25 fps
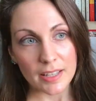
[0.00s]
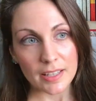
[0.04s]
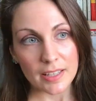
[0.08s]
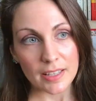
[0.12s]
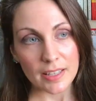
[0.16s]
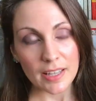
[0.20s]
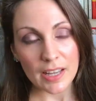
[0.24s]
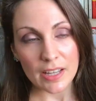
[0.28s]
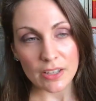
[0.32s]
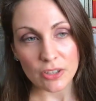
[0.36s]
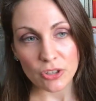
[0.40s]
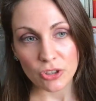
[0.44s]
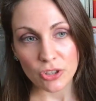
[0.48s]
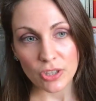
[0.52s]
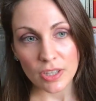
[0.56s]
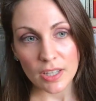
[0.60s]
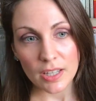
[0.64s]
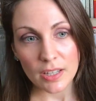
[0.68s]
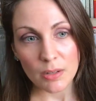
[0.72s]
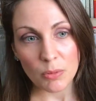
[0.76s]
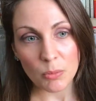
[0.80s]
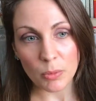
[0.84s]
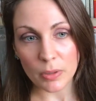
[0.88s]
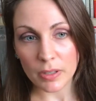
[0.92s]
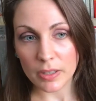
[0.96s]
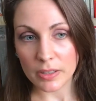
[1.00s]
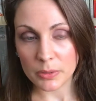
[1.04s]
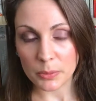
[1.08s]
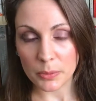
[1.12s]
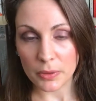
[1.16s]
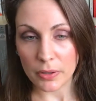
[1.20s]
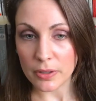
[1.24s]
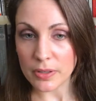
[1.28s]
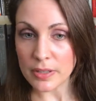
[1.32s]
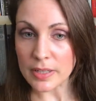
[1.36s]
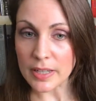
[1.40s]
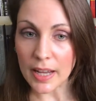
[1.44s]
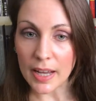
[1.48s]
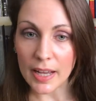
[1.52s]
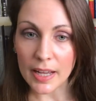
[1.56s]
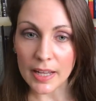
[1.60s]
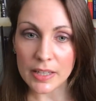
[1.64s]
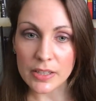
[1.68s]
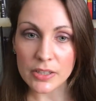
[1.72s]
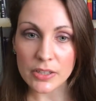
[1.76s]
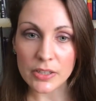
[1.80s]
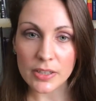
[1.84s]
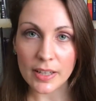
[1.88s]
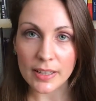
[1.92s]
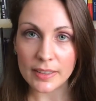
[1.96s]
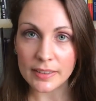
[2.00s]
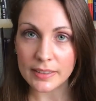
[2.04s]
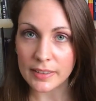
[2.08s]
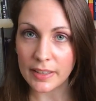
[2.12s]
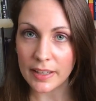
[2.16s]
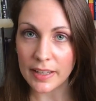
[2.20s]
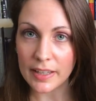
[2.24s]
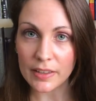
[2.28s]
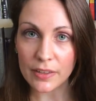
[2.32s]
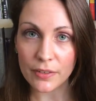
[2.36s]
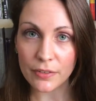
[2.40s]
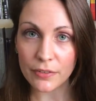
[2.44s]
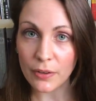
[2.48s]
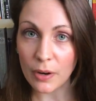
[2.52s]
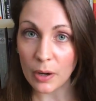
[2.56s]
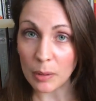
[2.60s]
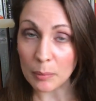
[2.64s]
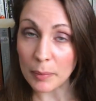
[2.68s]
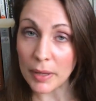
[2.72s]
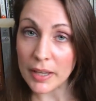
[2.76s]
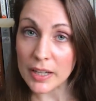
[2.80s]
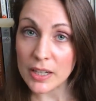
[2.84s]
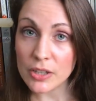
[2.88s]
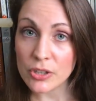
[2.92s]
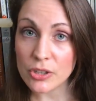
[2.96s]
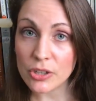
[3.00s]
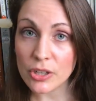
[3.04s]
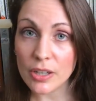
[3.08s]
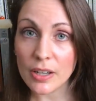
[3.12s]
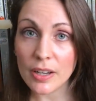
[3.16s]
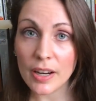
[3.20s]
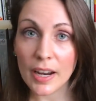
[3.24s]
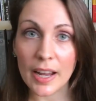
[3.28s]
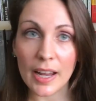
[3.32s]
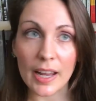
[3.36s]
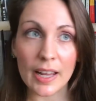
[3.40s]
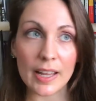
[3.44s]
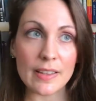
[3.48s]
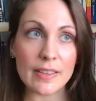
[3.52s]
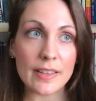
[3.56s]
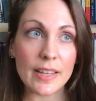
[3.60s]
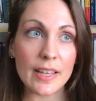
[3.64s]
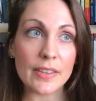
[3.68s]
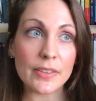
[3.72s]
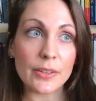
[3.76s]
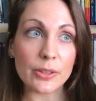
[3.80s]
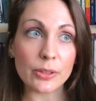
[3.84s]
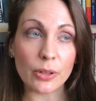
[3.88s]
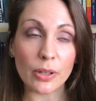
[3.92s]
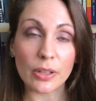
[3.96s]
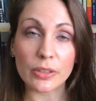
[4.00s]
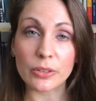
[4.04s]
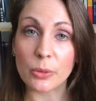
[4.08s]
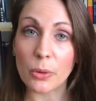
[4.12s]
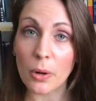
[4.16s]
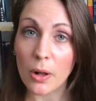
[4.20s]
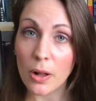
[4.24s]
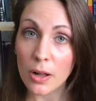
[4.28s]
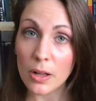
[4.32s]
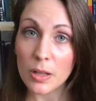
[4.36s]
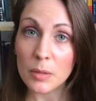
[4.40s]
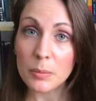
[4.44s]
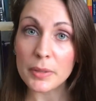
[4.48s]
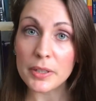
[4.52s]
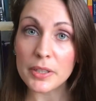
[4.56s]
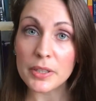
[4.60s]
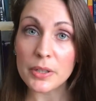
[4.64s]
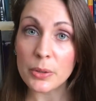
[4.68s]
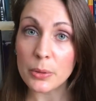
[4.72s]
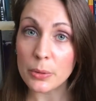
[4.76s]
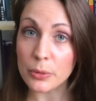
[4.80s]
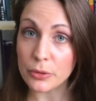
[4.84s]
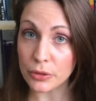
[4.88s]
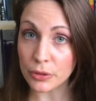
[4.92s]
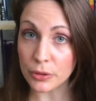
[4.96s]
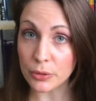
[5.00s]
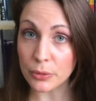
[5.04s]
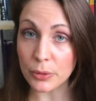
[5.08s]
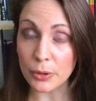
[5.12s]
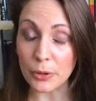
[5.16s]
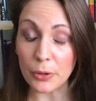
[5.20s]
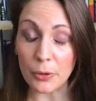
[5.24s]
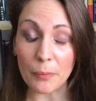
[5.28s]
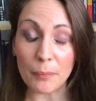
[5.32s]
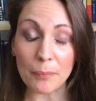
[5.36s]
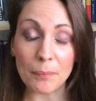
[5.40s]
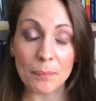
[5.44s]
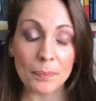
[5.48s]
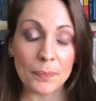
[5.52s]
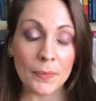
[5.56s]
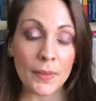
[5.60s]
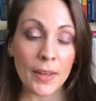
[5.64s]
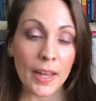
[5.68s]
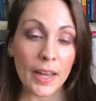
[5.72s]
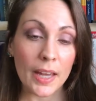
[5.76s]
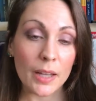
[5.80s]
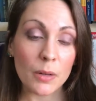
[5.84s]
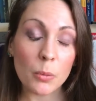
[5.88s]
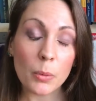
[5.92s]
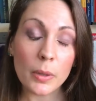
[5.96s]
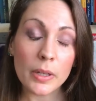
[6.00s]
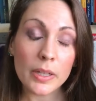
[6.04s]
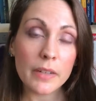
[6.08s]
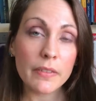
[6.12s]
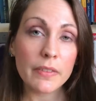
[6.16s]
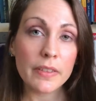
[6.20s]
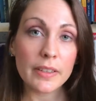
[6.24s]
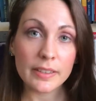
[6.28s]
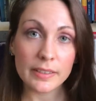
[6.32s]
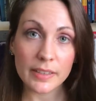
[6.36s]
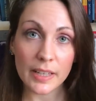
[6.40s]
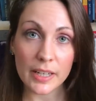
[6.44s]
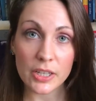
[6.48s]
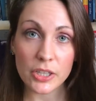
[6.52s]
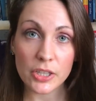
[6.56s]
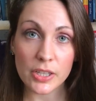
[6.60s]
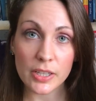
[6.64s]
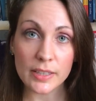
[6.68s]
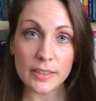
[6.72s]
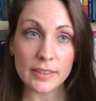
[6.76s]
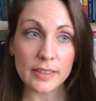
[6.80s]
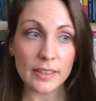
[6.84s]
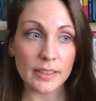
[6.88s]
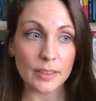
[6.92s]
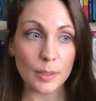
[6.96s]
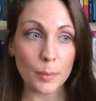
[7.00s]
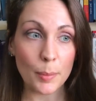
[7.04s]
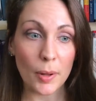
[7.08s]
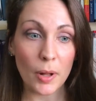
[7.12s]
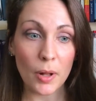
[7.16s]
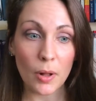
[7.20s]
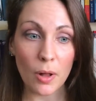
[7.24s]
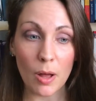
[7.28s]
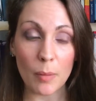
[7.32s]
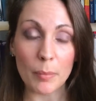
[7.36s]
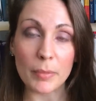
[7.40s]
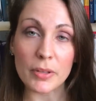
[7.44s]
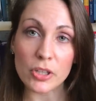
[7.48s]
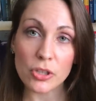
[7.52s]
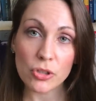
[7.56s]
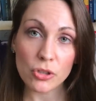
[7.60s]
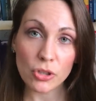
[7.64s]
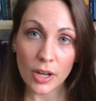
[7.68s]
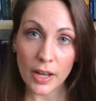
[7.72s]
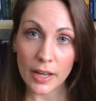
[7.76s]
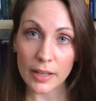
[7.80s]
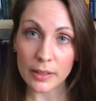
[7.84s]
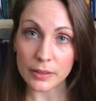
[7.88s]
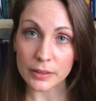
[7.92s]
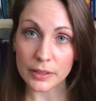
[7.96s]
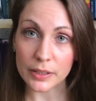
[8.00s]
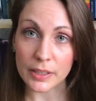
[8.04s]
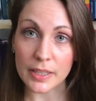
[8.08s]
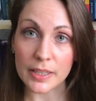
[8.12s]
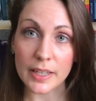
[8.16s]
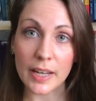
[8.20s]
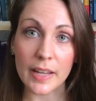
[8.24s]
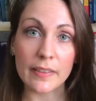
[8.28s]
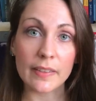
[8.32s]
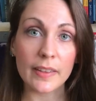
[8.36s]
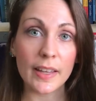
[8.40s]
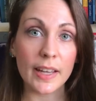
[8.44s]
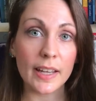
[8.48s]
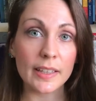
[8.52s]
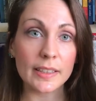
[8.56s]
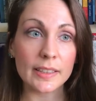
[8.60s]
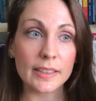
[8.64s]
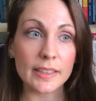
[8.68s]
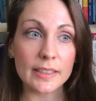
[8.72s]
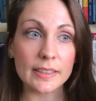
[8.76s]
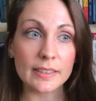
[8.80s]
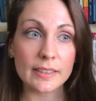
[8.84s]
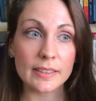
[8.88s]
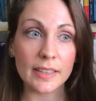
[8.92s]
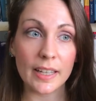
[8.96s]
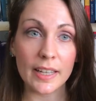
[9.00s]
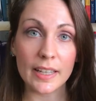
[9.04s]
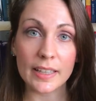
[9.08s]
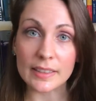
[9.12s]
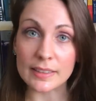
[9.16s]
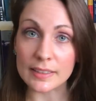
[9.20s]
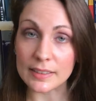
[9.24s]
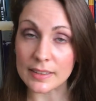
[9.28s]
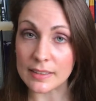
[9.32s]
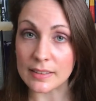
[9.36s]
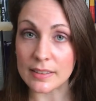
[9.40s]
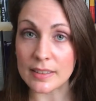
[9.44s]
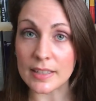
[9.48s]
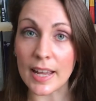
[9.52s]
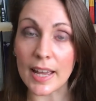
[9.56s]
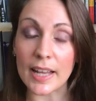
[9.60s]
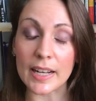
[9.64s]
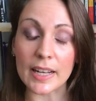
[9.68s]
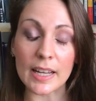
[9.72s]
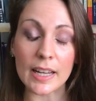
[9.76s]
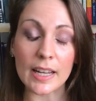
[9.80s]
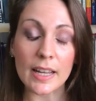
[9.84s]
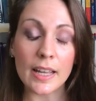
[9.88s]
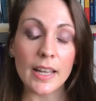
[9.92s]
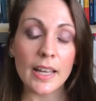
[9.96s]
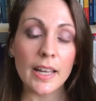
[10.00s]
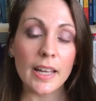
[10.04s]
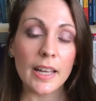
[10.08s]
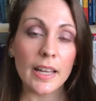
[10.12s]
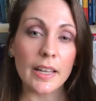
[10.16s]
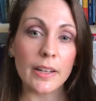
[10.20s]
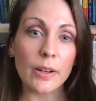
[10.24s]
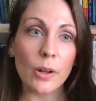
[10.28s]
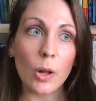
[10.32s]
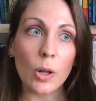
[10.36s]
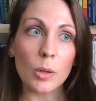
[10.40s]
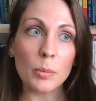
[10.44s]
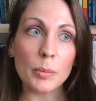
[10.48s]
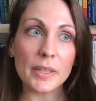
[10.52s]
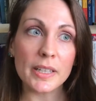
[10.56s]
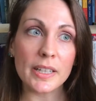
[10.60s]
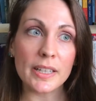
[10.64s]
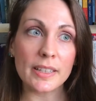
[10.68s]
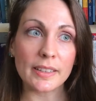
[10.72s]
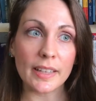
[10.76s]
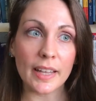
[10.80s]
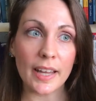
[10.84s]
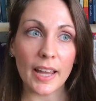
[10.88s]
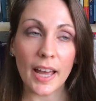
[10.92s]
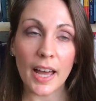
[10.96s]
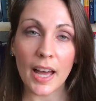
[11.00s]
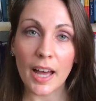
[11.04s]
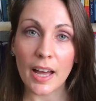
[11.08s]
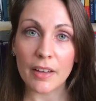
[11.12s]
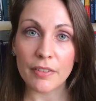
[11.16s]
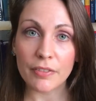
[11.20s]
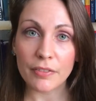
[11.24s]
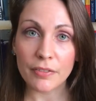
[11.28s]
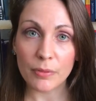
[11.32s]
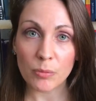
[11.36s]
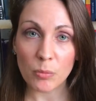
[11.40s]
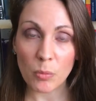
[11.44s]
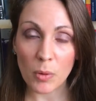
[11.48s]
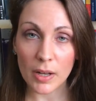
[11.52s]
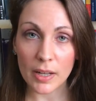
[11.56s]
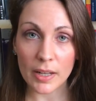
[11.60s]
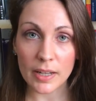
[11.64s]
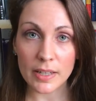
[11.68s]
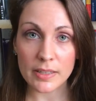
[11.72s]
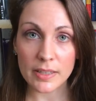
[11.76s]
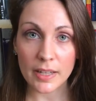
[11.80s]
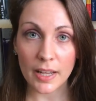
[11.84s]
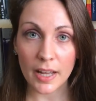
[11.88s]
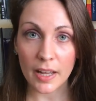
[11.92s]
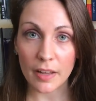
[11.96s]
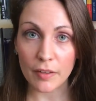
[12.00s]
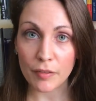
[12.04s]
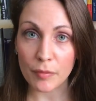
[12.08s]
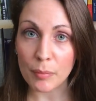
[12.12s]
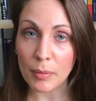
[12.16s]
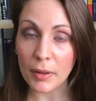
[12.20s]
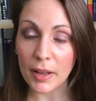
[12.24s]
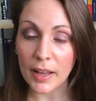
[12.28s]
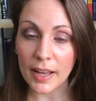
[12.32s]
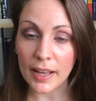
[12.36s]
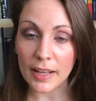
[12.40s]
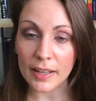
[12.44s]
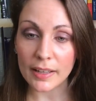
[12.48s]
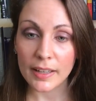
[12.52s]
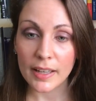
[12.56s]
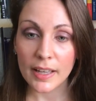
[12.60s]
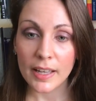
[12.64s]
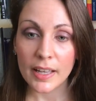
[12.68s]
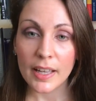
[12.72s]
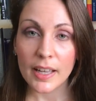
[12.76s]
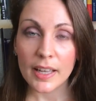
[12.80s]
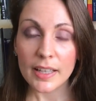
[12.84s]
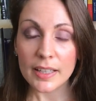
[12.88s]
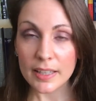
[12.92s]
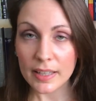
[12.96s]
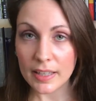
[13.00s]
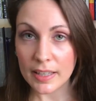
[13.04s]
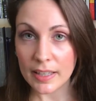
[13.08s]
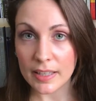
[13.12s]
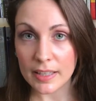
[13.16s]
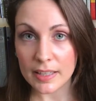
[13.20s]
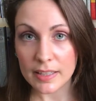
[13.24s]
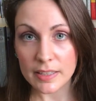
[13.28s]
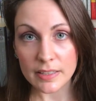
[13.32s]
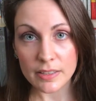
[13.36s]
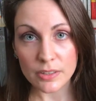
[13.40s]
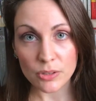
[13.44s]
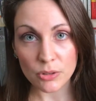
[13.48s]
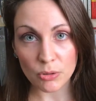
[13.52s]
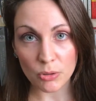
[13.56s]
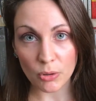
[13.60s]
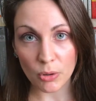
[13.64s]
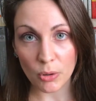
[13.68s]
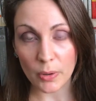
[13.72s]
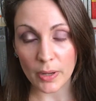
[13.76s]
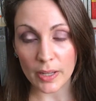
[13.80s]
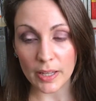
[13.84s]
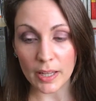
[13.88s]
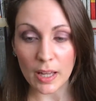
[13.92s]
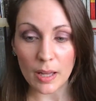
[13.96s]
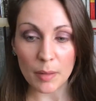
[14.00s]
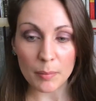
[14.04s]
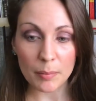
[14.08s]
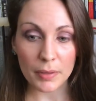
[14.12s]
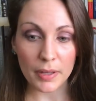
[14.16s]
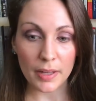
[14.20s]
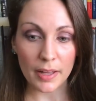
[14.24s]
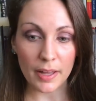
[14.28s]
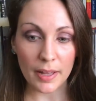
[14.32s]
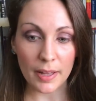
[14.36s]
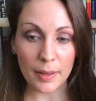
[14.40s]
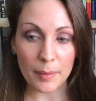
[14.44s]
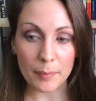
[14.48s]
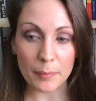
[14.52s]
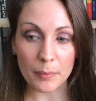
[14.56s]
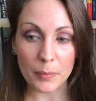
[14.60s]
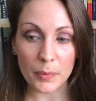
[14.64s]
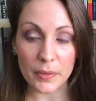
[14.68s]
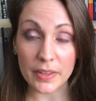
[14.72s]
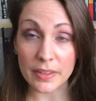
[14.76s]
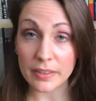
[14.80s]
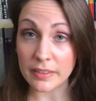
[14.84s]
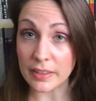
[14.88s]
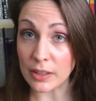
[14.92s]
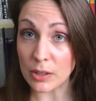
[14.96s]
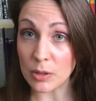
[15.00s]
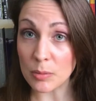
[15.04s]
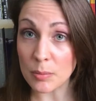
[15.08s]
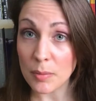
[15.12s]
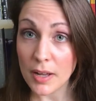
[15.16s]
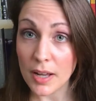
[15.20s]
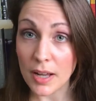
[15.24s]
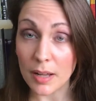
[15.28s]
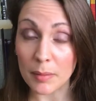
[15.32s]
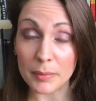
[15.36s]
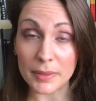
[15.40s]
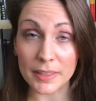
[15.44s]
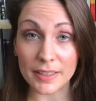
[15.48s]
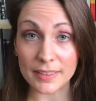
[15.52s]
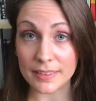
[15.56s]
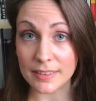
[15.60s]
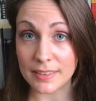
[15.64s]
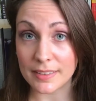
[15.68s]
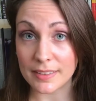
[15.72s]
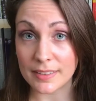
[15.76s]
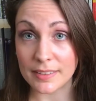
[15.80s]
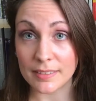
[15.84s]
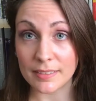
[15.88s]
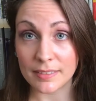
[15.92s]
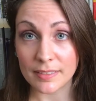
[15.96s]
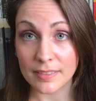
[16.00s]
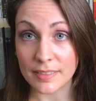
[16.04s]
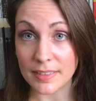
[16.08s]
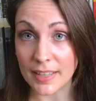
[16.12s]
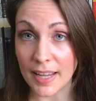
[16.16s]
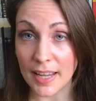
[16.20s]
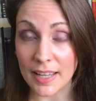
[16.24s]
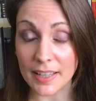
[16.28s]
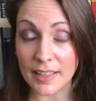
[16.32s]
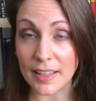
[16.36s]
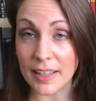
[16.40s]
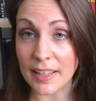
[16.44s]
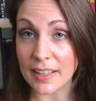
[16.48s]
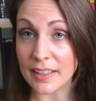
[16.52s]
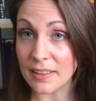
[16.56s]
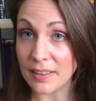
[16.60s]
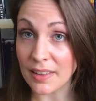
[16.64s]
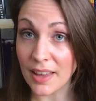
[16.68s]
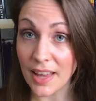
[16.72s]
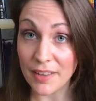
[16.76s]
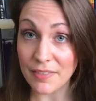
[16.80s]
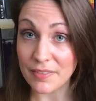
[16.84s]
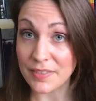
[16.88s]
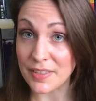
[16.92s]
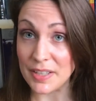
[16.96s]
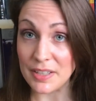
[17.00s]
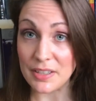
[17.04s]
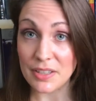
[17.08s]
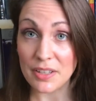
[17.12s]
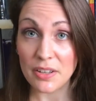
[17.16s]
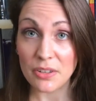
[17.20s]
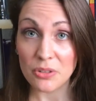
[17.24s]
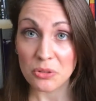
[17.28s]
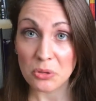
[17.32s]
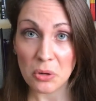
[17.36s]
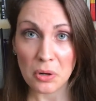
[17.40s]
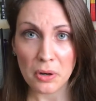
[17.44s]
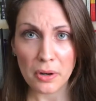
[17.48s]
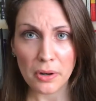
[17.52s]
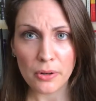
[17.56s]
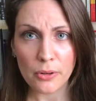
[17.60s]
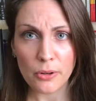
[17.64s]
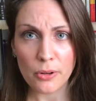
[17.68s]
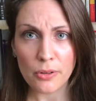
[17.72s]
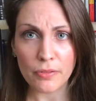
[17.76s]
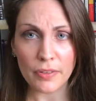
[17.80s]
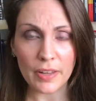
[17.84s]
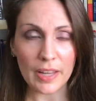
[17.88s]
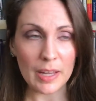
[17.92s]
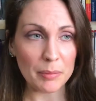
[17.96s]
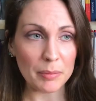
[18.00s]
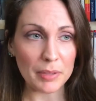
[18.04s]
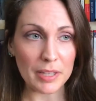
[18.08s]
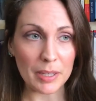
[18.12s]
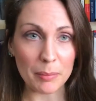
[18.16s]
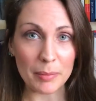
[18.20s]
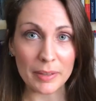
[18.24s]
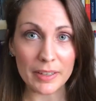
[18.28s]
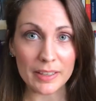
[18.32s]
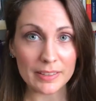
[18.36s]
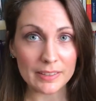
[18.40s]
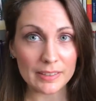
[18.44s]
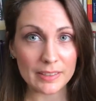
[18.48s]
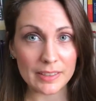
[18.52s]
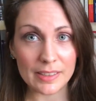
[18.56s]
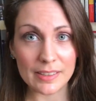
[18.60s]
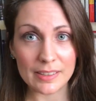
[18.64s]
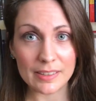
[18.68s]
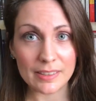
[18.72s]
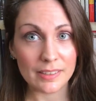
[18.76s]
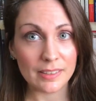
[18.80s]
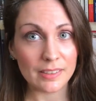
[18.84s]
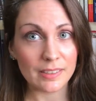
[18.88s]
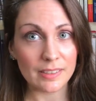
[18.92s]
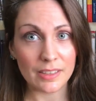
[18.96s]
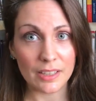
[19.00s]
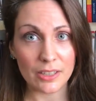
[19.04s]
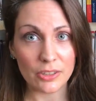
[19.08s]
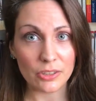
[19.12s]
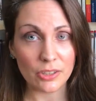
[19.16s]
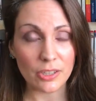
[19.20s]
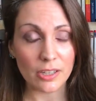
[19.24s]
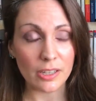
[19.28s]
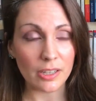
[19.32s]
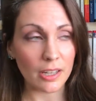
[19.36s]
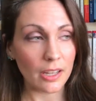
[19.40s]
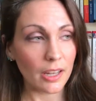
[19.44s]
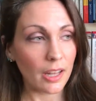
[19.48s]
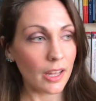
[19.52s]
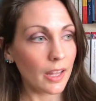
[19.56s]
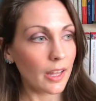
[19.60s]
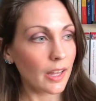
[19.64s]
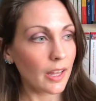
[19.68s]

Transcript: Yeah, she works with her dad as like the farm manager, and then there's also Allmon, who is a groom. And one of the sections is about Allmon's childhood, and that is set in Cincinnati. And Allmon is a half white, half black kid growing up um, with a single mom because his dad like left and started a new family because he's a jerk.